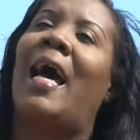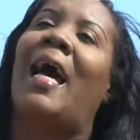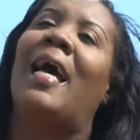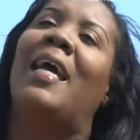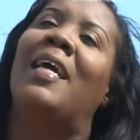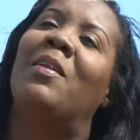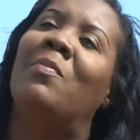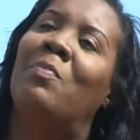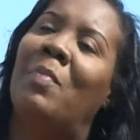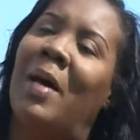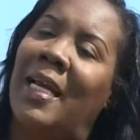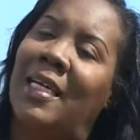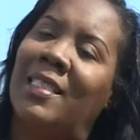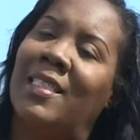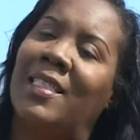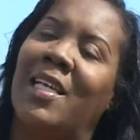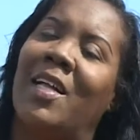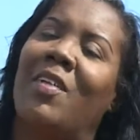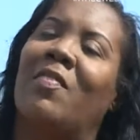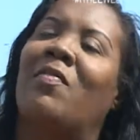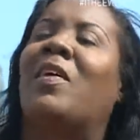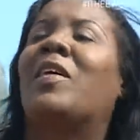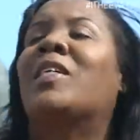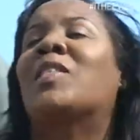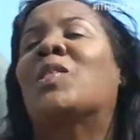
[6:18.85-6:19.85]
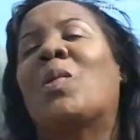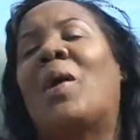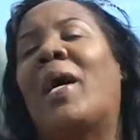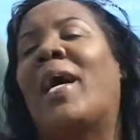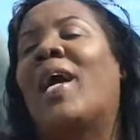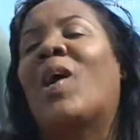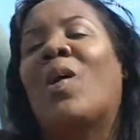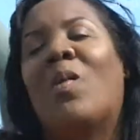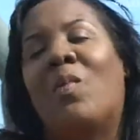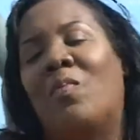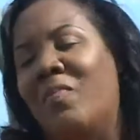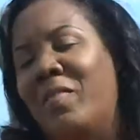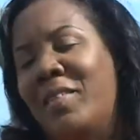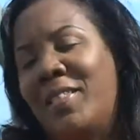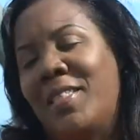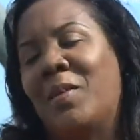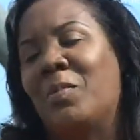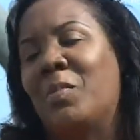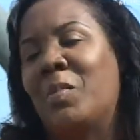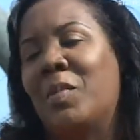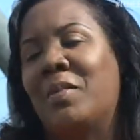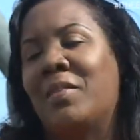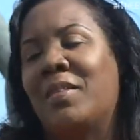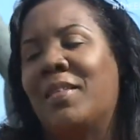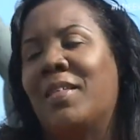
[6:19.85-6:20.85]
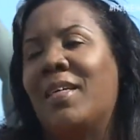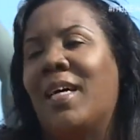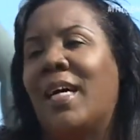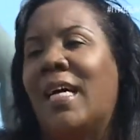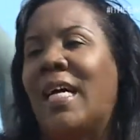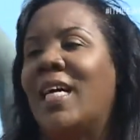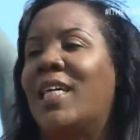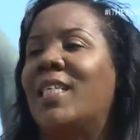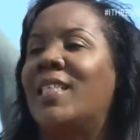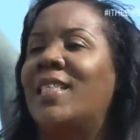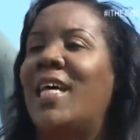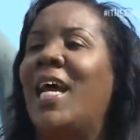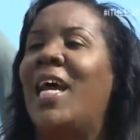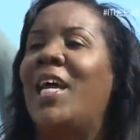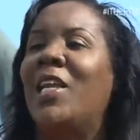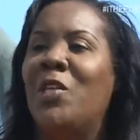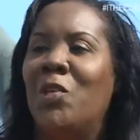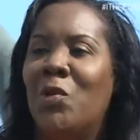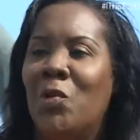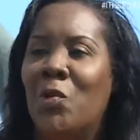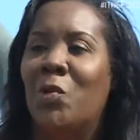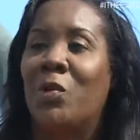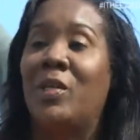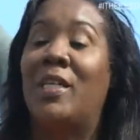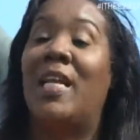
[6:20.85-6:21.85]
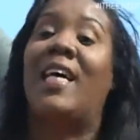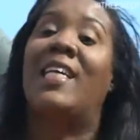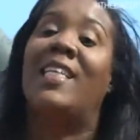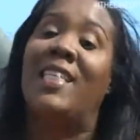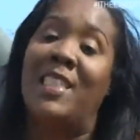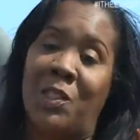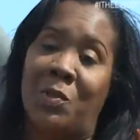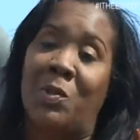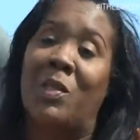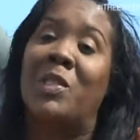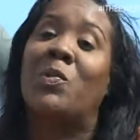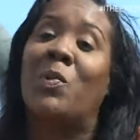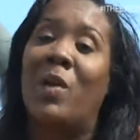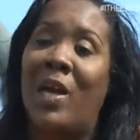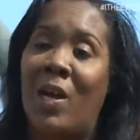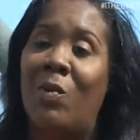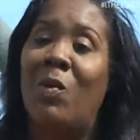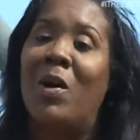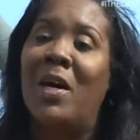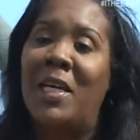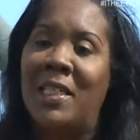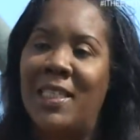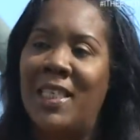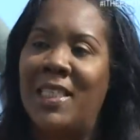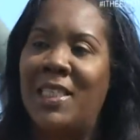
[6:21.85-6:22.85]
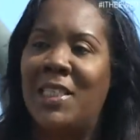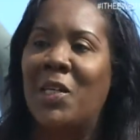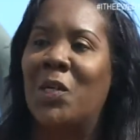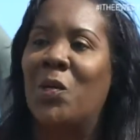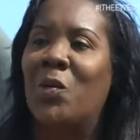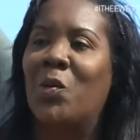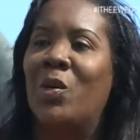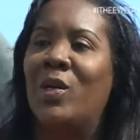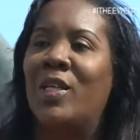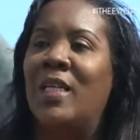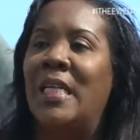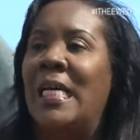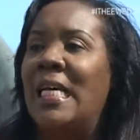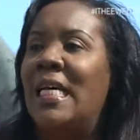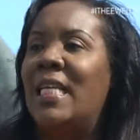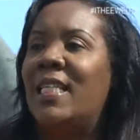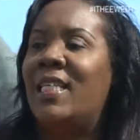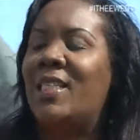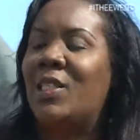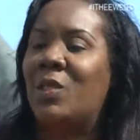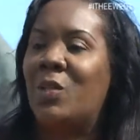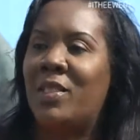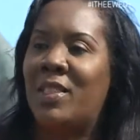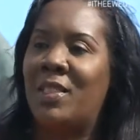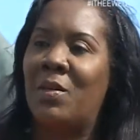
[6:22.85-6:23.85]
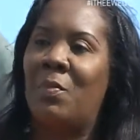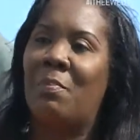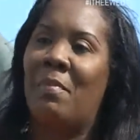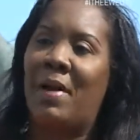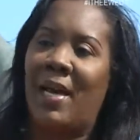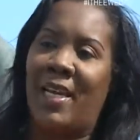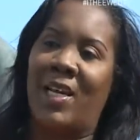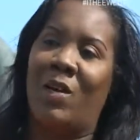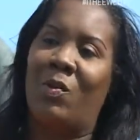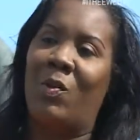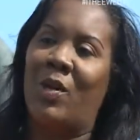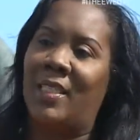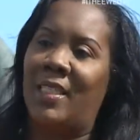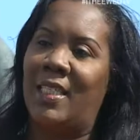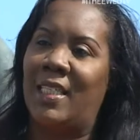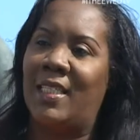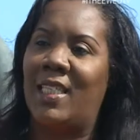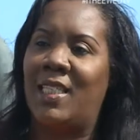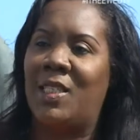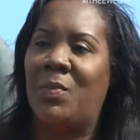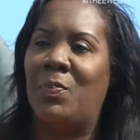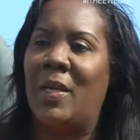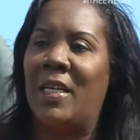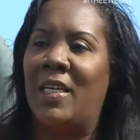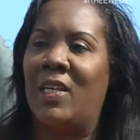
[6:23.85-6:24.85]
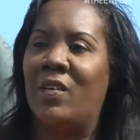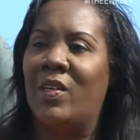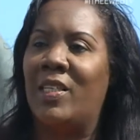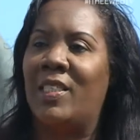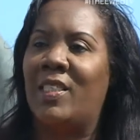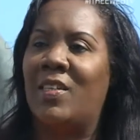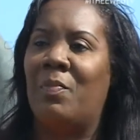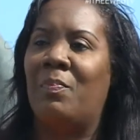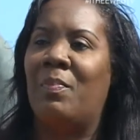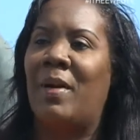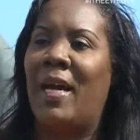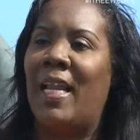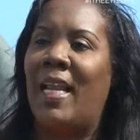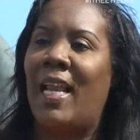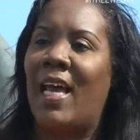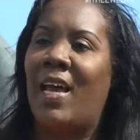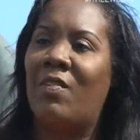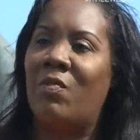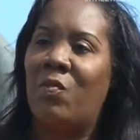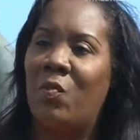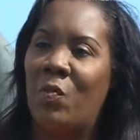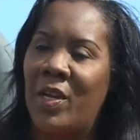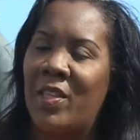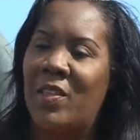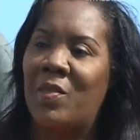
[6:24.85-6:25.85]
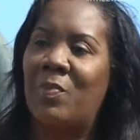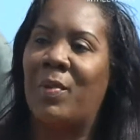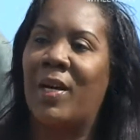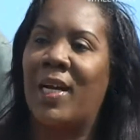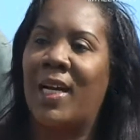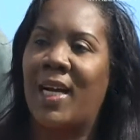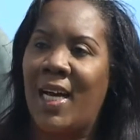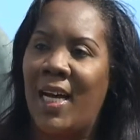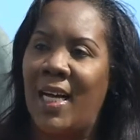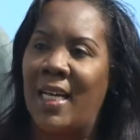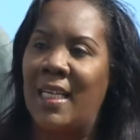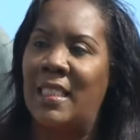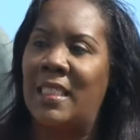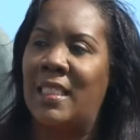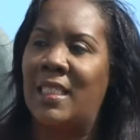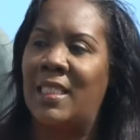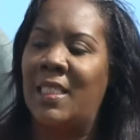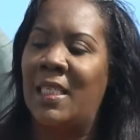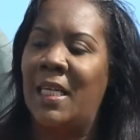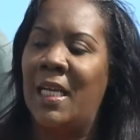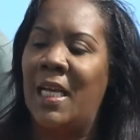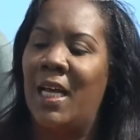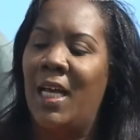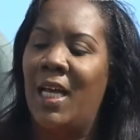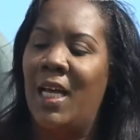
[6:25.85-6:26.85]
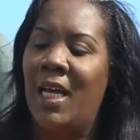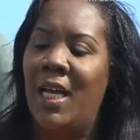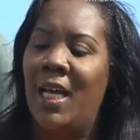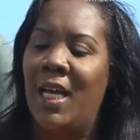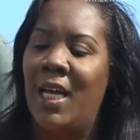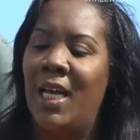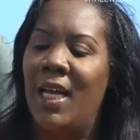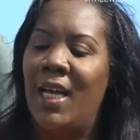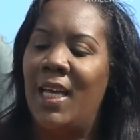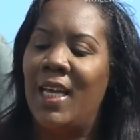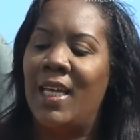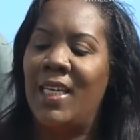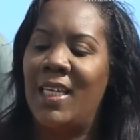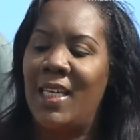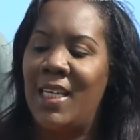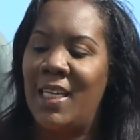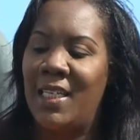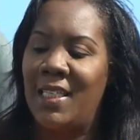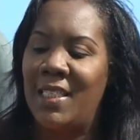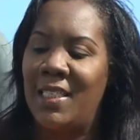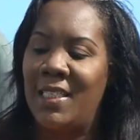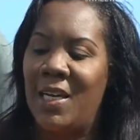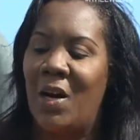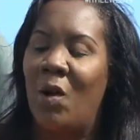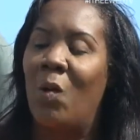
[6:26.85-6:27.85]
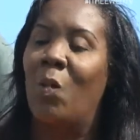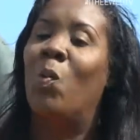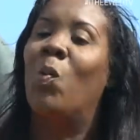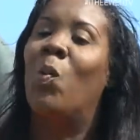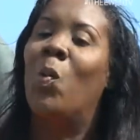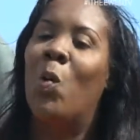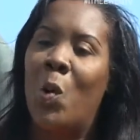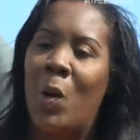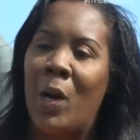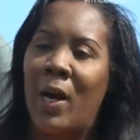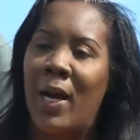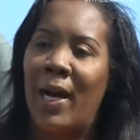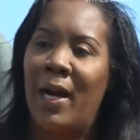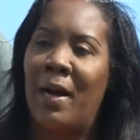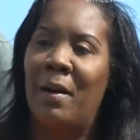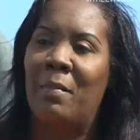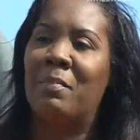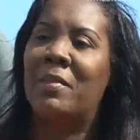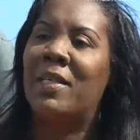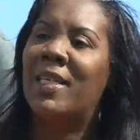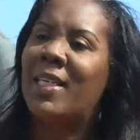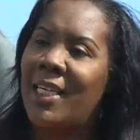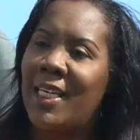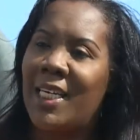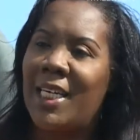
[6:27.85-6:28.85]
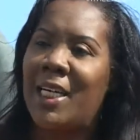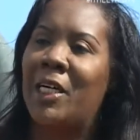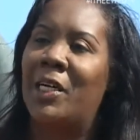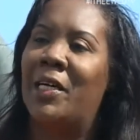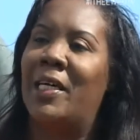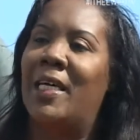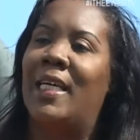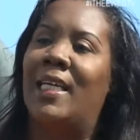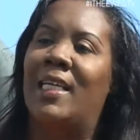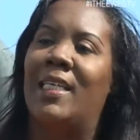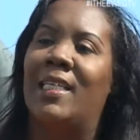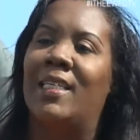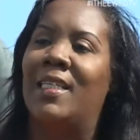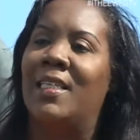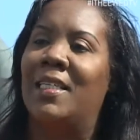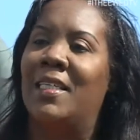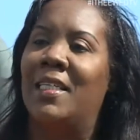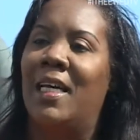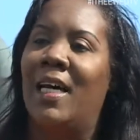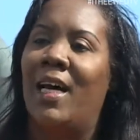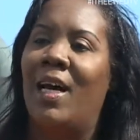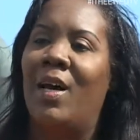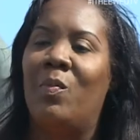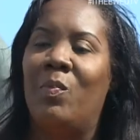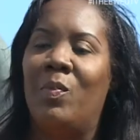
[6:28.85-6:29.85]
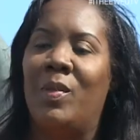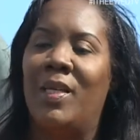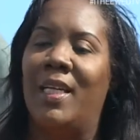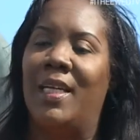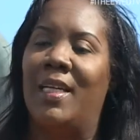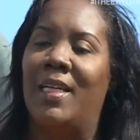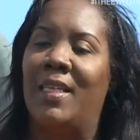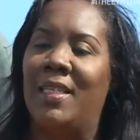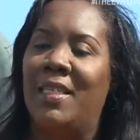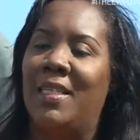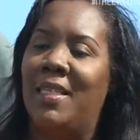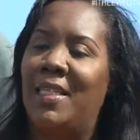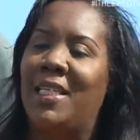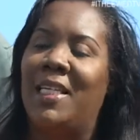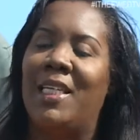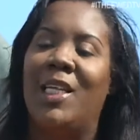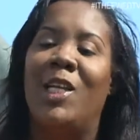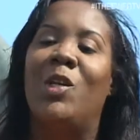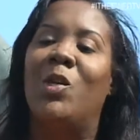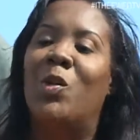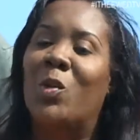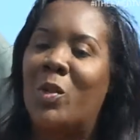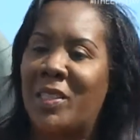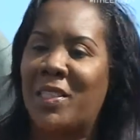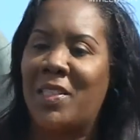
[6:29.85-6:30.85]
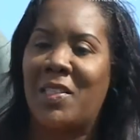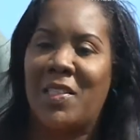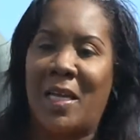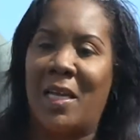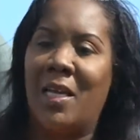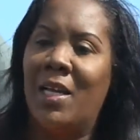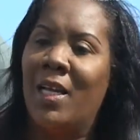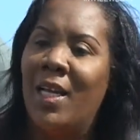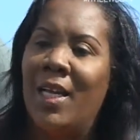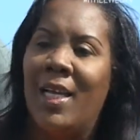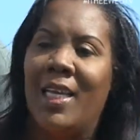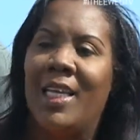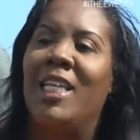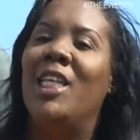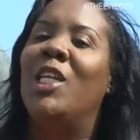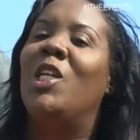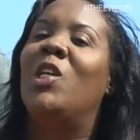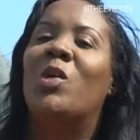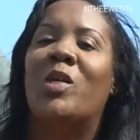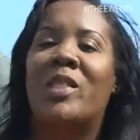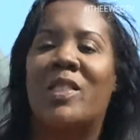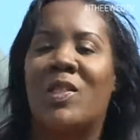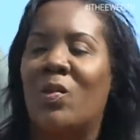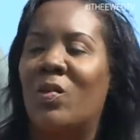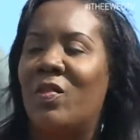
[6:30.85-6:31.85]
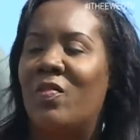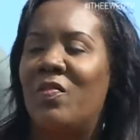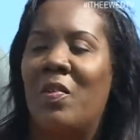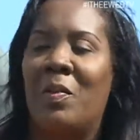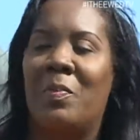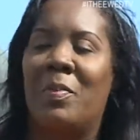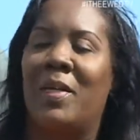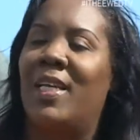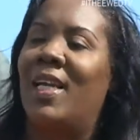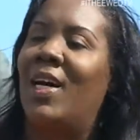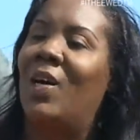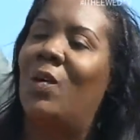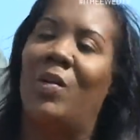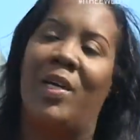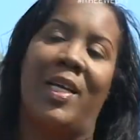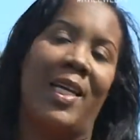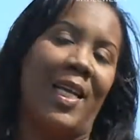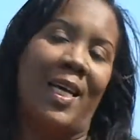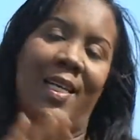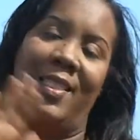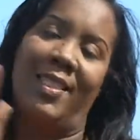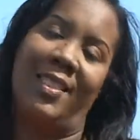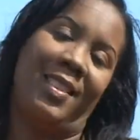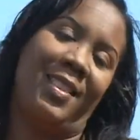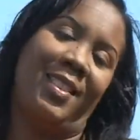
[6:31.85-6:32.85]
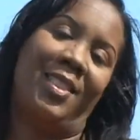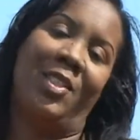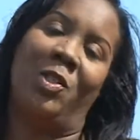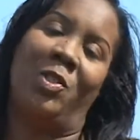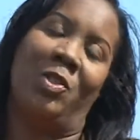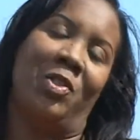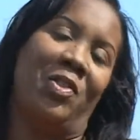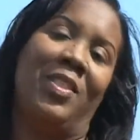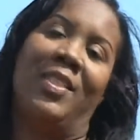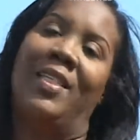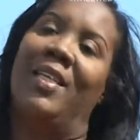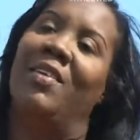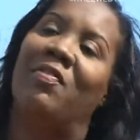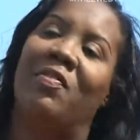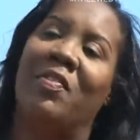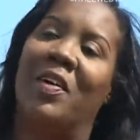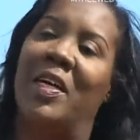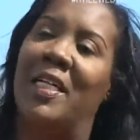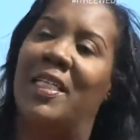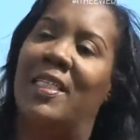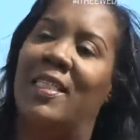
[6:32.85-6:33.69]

in myself I was quite comfortable because I knew that this was where I wanted to go. This was the man I wanted to spend the rest of my life with because he is a warm, caring, I mean, he looks he looks out for me in a way that's just different.